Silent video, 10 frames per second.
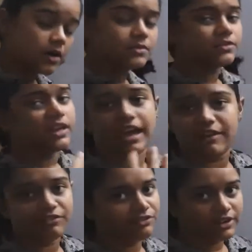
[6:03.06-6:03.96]
we have
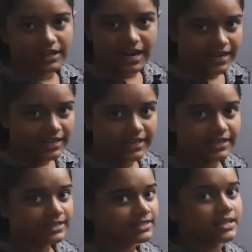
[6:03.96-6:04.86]
different
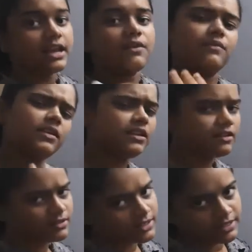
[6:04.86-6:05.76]
endings. We'll learn
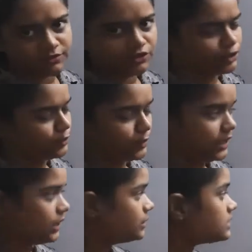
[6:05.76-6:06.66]
it in further
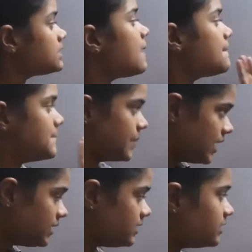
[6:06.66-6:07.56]
videos,
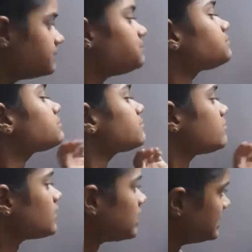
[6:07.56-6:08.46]
but
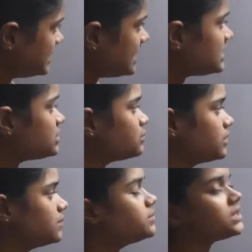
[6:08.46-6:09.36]
these
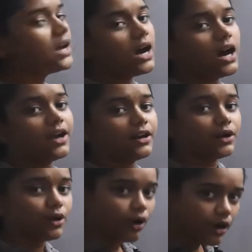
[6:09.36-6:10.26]
verbs are
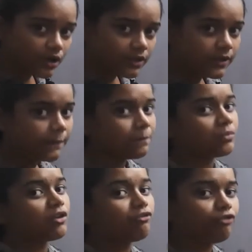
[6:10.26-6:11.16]
not
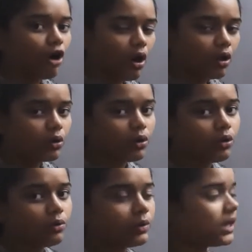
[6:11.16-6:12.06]

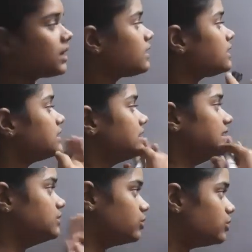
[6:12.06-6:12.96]
following
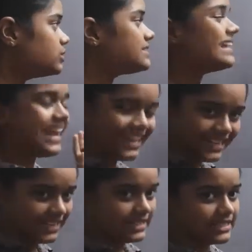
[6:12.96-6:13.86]
those
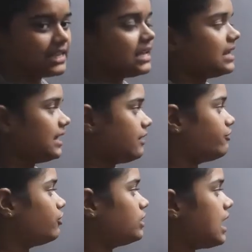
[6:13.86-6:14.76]
endings. Like
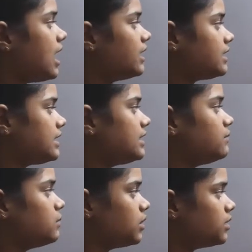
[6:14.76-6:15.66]
for re
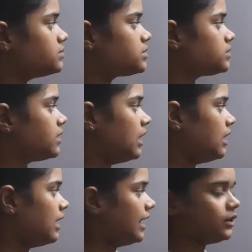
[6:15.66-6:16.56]
verbs,
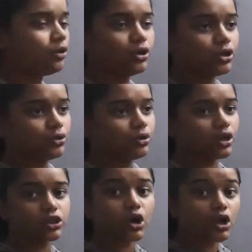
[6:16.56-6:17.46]
I told you
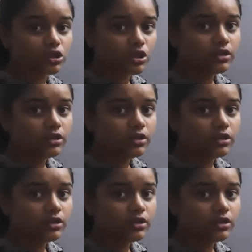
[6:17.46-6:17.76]
attendre,